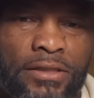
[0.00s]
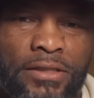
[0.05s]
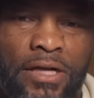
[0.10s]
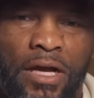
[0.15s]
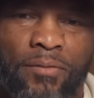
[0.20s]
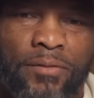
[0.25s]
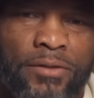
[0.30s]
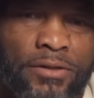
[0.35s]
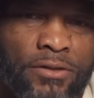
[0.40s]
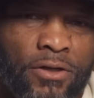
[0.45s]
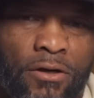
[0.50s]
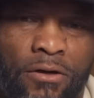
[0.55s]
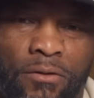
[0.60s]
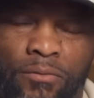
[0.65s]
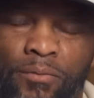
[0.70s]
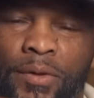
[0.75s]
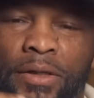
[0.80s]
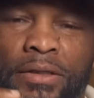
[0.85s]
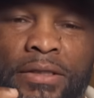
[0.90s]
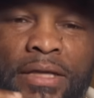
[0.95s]
job in his article,
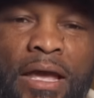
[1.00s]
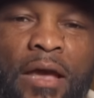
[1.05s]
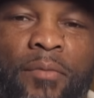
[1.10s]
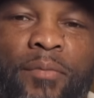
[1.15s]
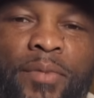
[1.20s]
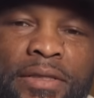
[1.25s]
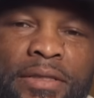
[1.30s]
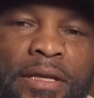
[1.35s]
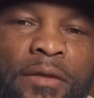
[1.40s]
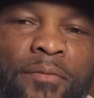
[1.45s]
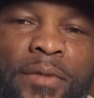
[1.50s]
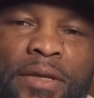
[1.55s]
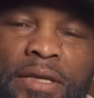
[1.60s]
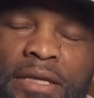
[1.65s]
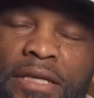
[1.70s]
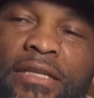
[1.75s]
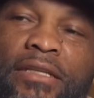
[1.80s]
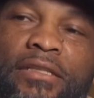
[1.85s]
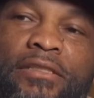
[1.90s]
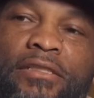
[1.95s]
but the epidemic
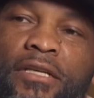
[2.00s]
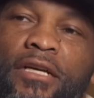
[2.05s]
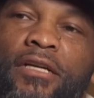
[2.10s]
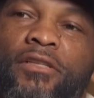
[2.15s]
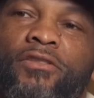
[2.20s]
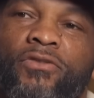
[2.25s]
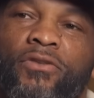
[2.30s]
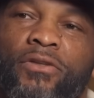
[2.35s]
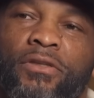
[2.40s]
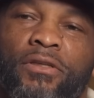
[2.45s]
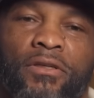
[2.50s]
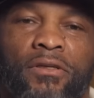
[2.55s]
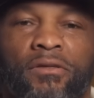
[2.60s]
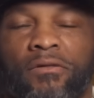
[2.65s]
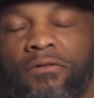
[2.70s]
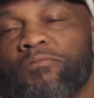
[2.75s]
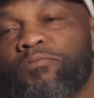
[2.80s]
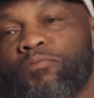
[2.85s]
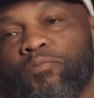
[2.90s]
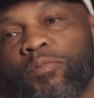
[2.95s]
in this country,
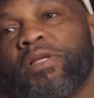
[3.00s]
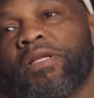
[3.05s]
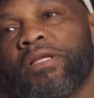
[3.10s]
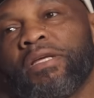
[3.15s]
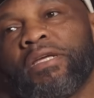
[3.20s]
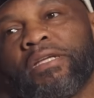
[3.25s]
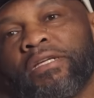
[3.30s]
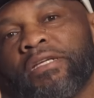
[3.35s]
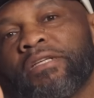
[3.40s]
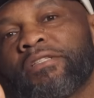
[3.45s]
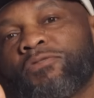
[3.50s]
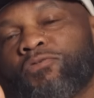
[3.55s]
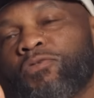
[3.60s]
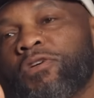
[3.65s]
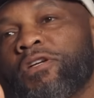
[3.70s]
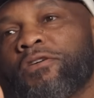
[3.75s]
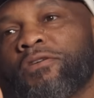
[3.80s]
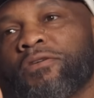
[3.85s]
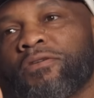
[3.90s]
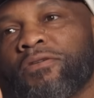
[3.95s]
bullying is
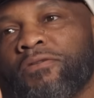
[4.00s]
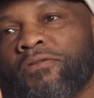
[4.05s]
real,